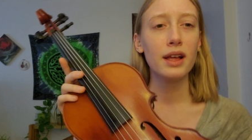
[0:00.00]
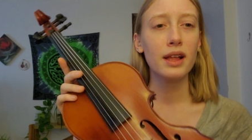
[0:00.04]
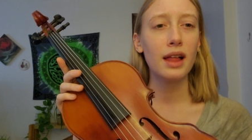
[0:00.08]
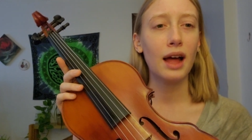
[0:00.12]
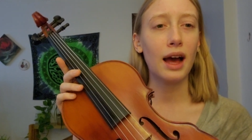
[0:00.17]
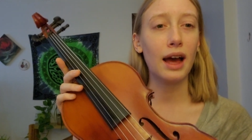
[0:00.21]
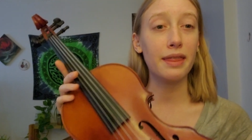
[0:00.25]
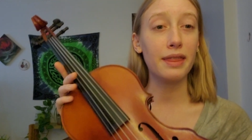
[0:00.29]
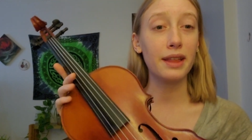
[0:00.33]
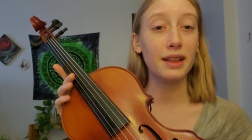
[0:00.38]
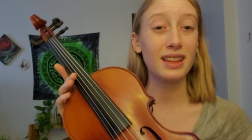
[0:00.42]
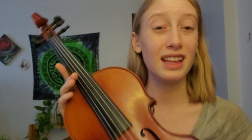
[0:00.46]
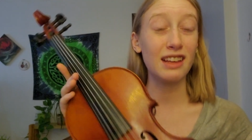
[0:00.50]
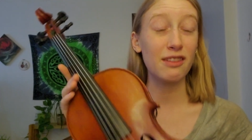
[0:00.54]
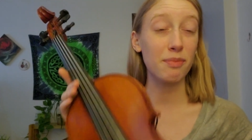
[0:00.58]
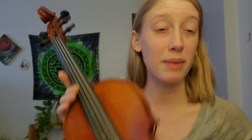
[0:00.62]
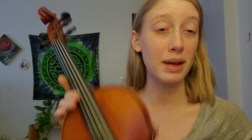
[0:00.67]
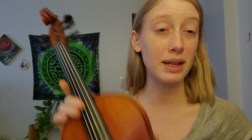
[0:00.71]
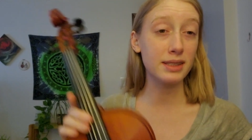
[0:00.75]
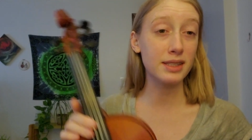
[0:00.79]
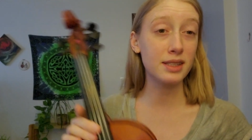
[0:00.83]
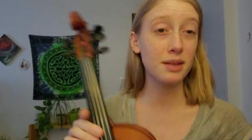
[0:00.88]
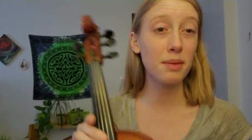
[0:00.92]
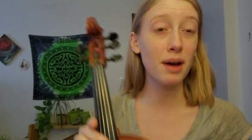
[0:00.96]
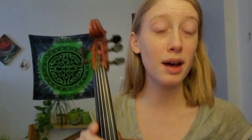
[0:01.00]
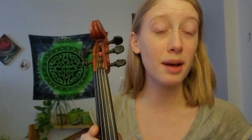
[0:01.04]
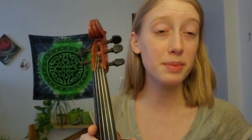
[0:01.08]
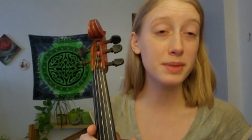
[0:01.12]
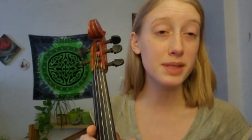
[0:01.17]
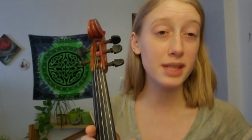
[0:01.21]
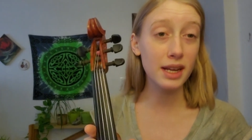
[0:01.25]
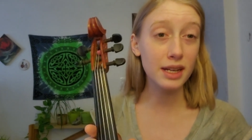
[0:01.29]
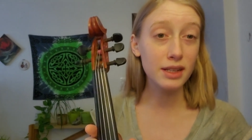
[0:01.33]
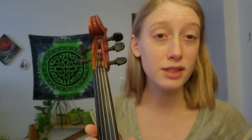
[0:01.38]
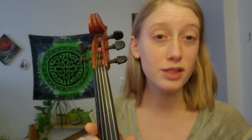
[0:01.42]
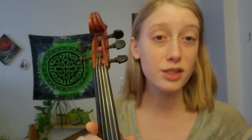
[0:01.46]
I think they've made some
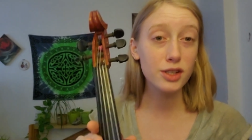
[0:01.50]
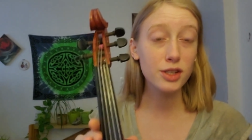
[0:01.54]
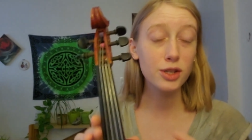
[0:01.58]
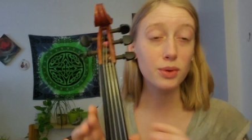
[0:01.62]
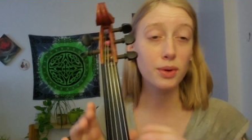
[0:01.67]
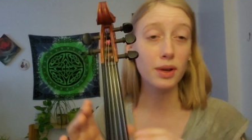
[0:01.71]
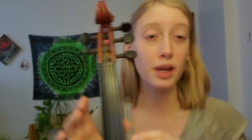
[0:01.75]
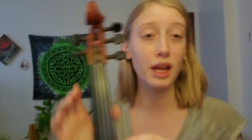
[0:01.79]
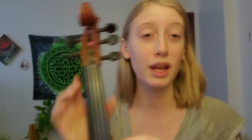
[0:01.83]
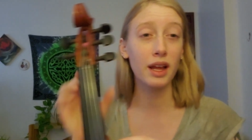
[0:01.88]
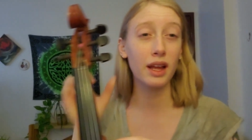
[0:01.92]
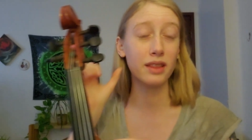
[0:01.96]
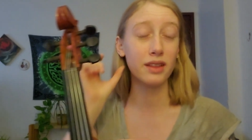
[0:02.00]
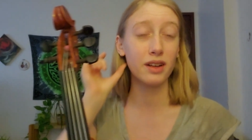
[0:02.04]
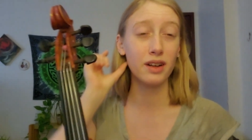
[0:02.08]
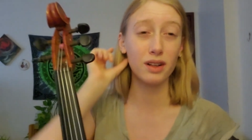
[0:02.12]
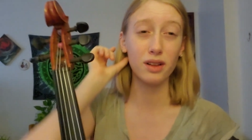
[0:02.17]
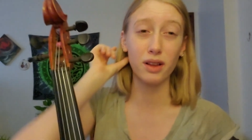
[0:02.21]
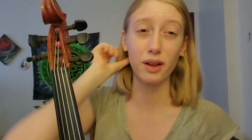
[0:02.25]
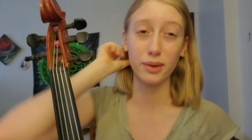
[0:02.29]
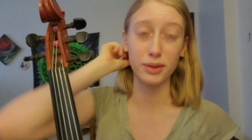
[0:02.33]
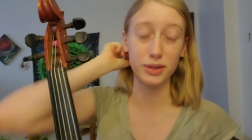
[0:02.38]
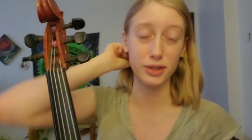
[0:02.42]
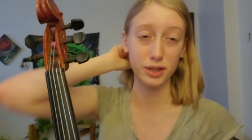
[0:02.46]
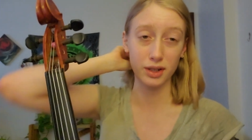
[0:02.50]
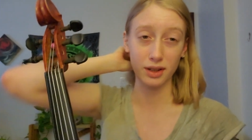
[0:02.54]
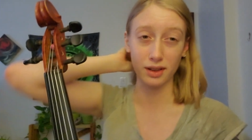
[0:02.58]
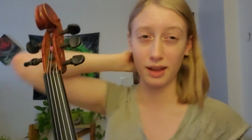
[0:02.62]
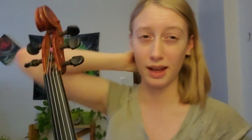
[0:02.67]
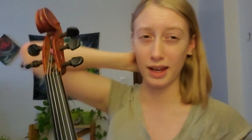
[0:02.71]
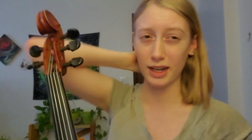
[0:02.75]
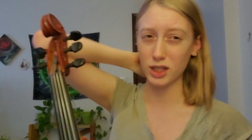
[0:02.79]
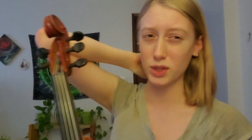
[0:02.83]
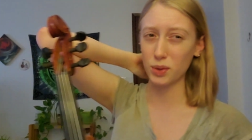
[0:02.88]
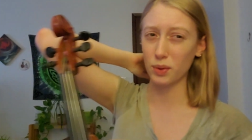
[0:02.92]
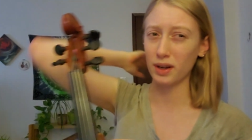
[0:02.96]
updates to it, and they're closer to
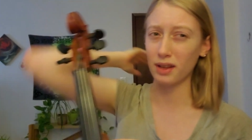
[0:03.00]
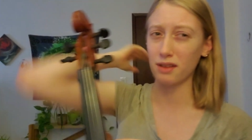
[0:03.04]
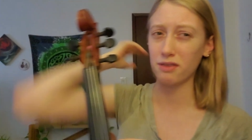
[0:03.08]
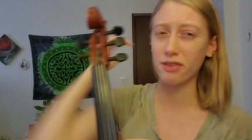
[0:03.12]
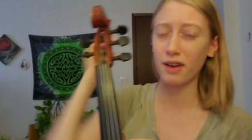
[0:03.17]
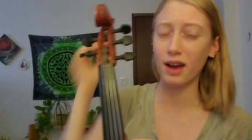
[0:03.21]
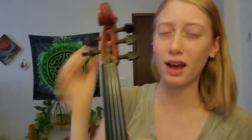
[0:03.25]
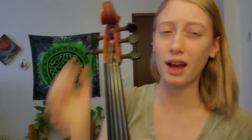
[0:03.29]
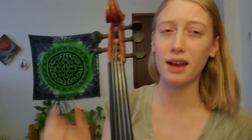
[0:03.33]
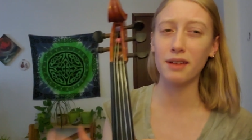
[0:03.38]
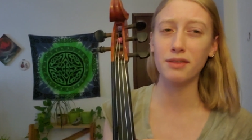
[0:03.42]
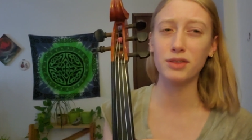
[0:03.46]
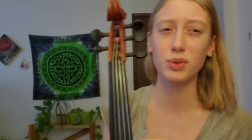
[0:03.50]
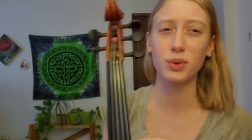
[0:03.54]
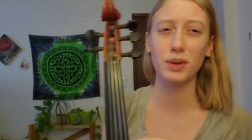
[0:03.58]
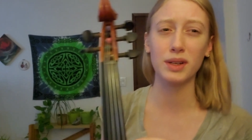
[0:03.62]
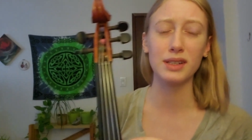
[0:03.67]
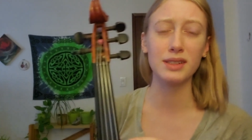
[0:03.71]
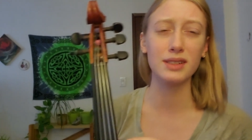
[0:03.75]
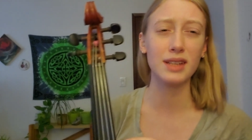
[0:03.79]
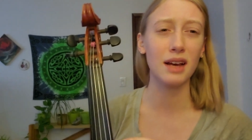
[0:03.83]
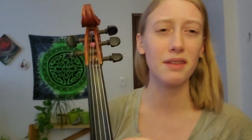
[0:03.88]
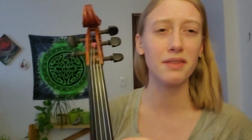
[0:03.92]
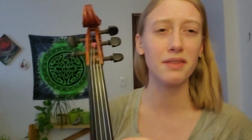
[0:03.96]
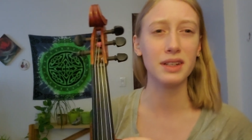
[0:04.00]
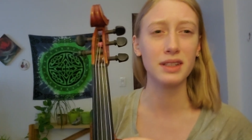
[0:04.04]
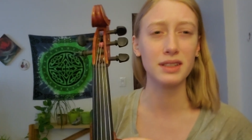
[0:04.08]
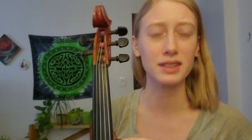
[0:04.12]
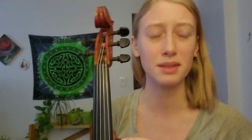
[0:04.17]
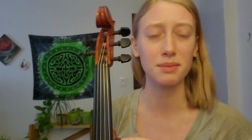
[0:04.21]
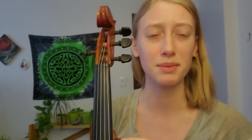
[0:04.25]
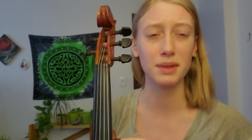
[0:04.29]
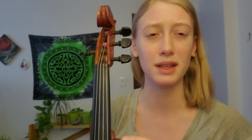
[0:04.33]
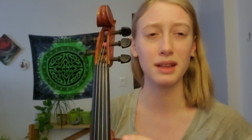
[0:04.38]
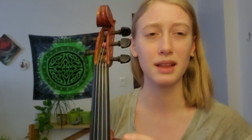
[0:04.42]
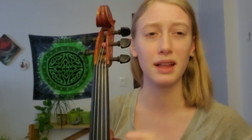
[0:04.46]
like 25, 27,
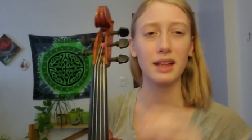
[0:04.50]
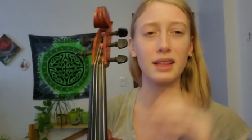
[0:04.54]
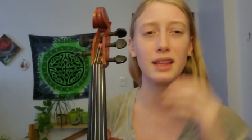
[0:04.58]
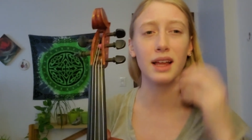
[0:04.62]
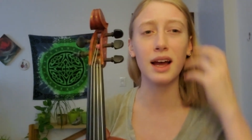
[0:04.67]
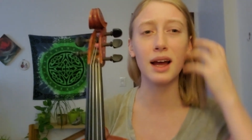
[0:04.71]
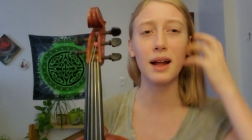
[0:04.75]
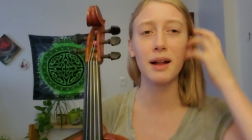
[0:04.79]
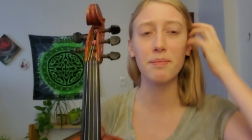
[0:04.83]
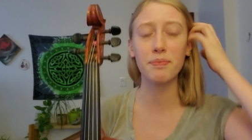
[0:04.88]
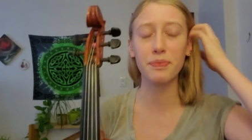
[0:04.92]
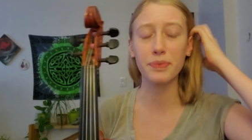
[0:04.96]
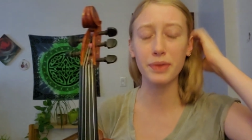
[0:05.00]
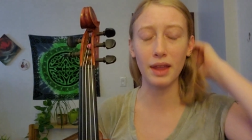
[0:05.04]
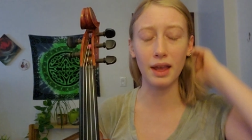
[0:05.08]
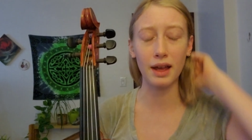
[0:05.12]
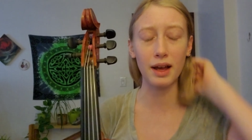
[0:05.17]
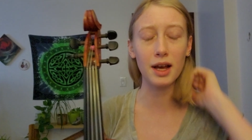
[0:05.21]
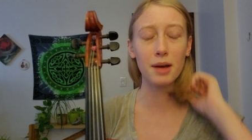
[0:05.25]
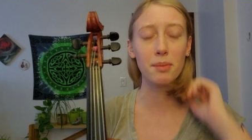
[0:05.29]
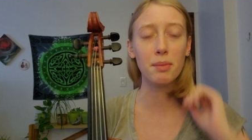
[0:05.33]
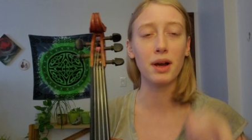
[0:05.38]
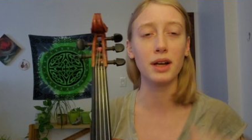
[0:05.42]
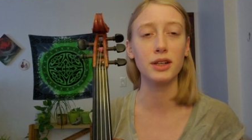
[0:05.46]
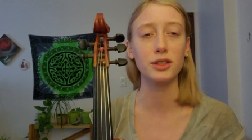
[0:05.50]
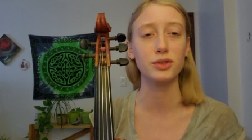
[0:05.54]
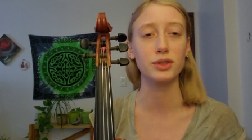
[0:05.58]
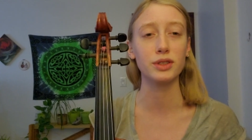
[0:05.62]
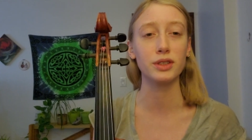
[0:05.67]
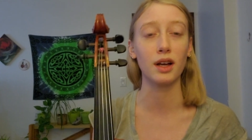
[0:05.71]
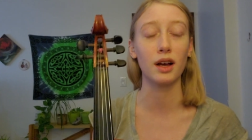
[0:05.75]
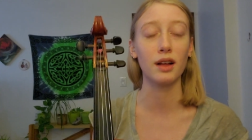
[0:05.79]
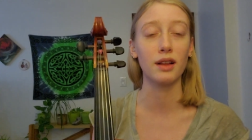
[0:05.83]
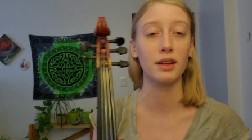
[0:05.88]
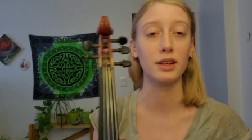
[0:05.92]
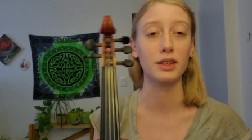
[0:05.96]
something like that,
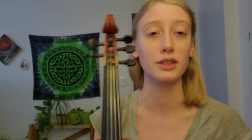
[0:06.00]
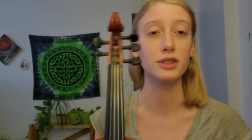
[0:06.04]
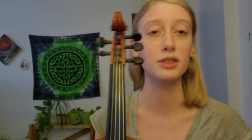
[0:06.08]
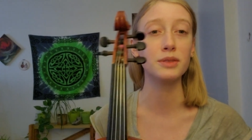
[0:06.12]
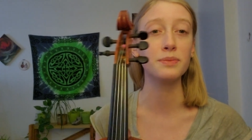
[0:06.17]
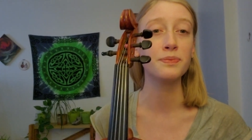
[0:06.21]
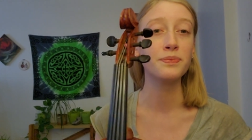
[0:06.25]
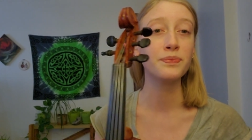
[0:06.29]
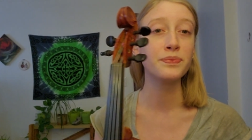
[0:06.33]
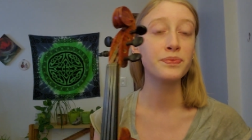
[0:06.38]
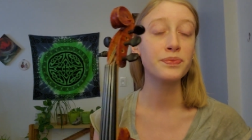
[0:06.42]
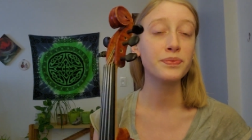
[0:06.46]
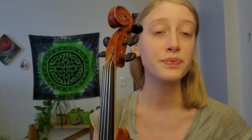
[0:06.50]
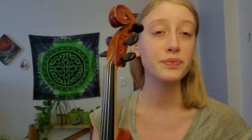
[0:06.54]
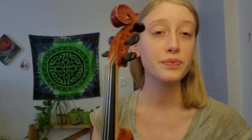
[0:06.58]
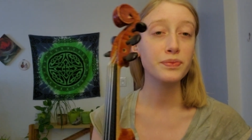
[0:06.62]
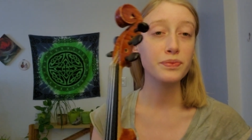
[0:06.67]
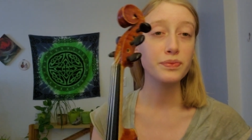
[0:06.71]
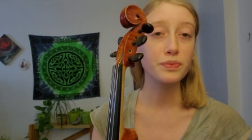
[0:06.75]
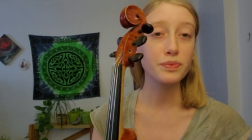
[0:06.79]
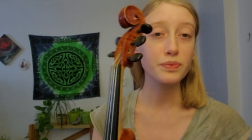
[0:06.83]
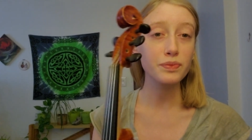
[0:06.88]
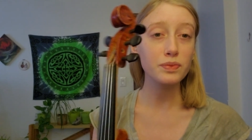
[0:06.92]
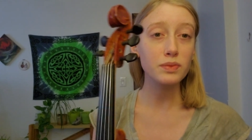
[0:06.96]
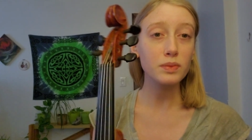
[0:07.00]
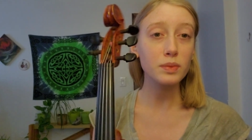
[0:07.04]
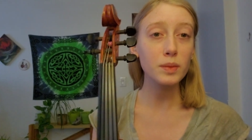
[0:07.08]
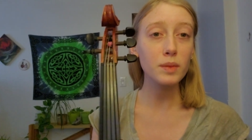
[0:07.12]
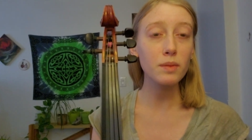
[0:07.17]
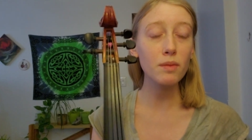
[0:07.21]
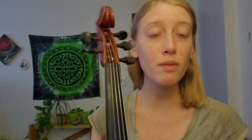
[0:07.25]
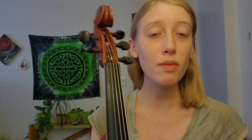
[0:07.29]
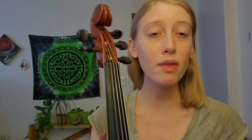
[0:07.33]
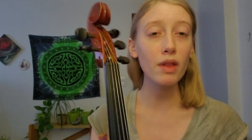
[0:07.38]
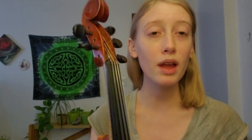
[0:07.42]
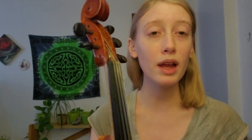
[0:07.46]
$100.
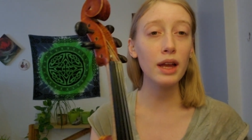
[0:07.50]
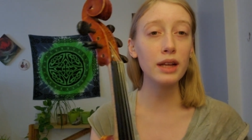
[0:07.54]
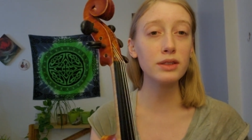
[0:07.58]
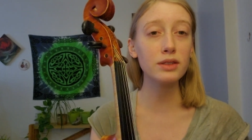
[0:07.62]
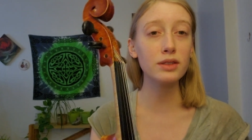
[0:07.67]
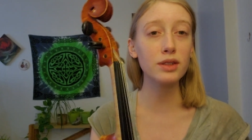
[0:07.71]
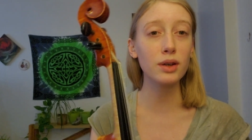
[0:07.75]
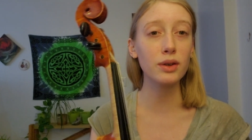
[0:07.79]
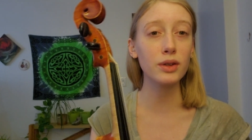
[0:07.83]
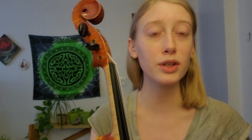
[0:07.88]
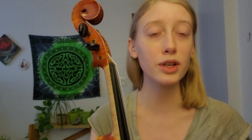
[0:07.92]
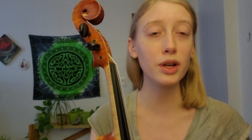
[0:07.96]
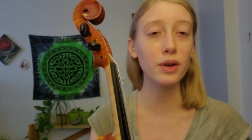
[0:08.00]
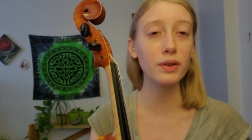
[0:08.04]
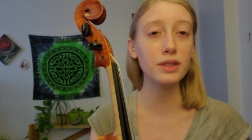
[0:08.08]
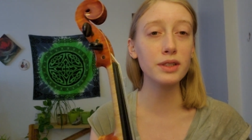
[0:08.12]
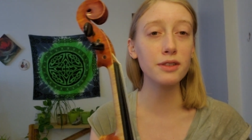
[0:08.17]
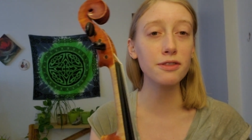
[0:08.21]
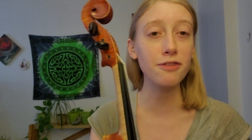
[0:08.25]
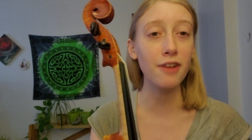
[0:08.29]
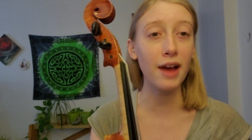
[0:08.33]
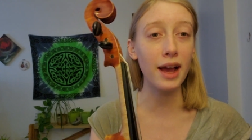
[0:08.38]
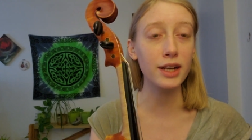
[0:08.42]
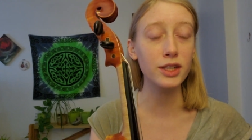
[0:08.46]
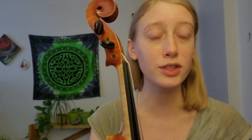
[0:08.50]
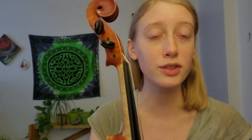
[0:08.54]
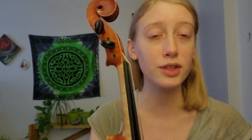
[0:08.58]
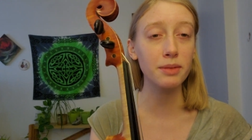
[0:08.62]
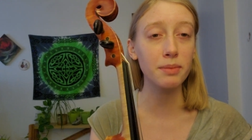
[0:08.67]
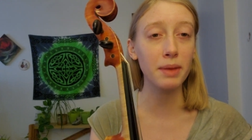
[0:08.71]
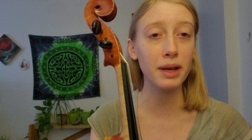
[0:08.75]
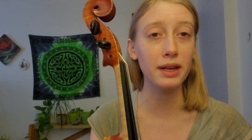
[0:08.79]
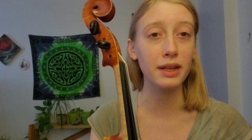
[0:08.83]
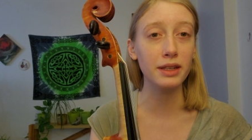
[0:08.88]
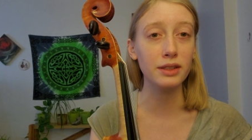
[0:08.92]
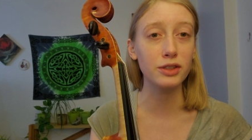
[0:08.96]
And so, it's a factory
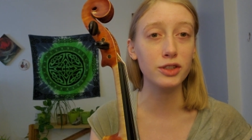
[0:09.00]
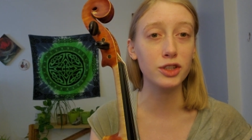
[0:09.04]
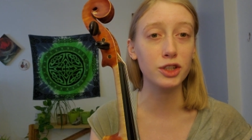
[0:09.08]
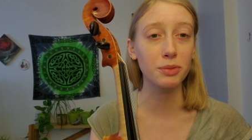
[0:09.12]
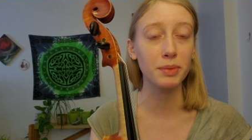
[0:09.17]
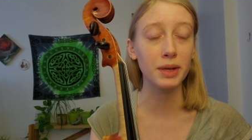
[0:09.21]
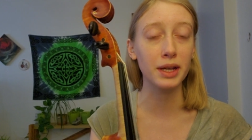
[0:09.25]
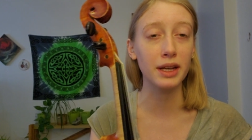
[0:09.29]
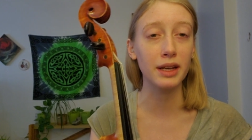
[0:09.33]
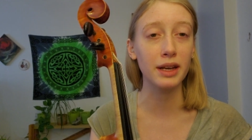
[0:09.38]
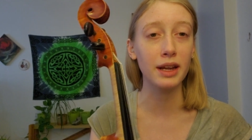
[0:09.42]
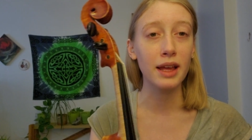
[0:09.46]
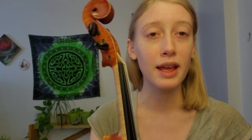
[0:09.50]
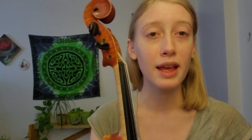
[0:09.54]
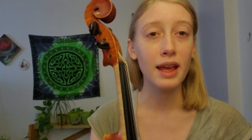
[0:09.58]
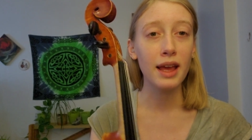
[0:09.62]
made instrument,